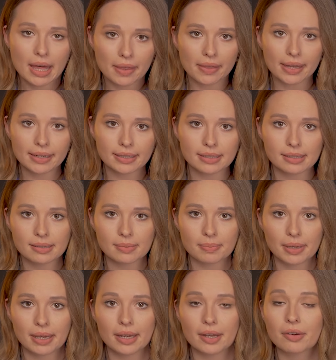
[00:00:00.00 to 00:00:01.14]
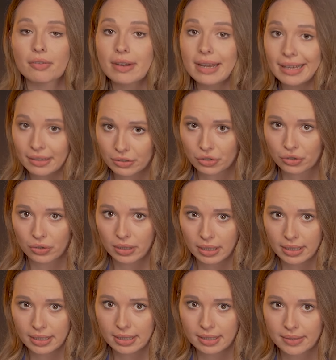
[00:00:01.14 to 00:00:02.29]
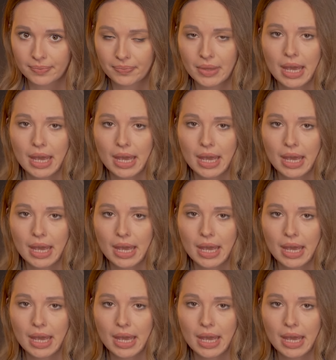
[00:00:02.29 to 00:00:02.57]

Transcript: That is, be real journalists.